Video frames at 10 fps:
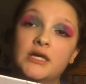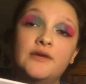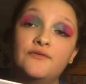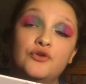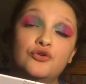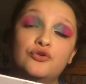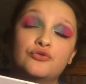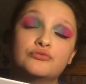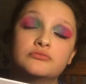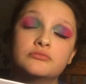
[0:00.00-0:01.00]
if you
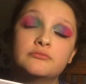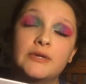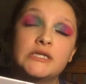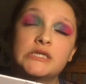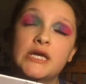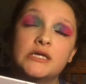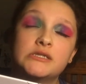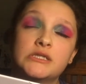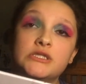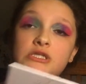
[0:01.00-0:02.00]
do, by chance,
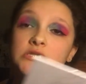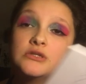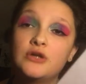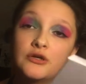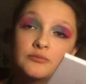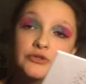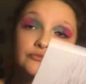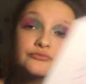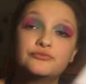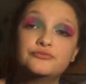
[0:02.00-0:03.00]
it's just a dark blue.
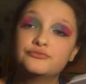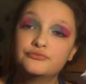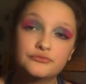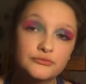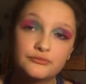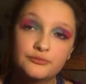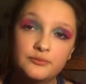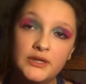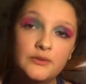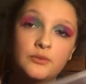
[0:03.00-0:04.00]

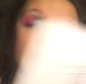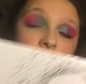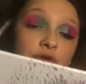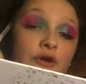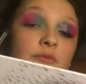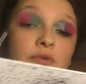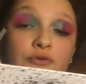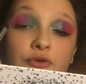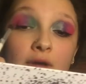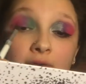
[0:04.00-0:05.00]
Pick up whatever dark blue
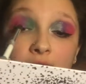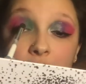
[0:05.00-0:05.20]
you have.